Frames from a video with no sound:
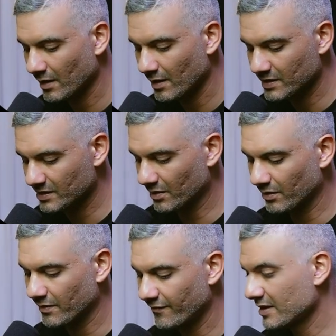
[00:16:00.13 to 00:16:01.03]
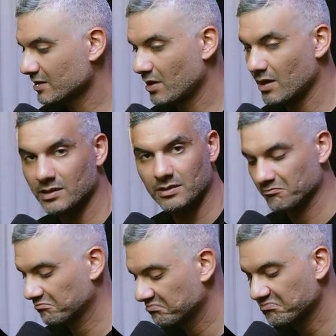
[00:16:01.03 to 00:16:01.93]
So fixed costs,
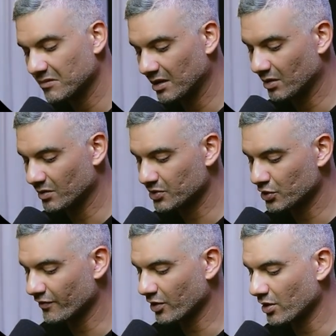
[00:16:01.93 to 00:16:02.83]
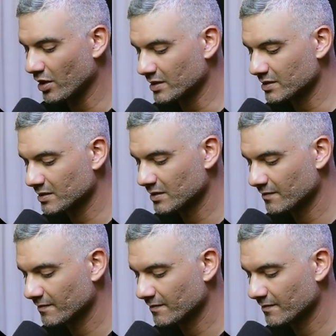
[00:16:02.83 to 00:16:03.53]
server costs,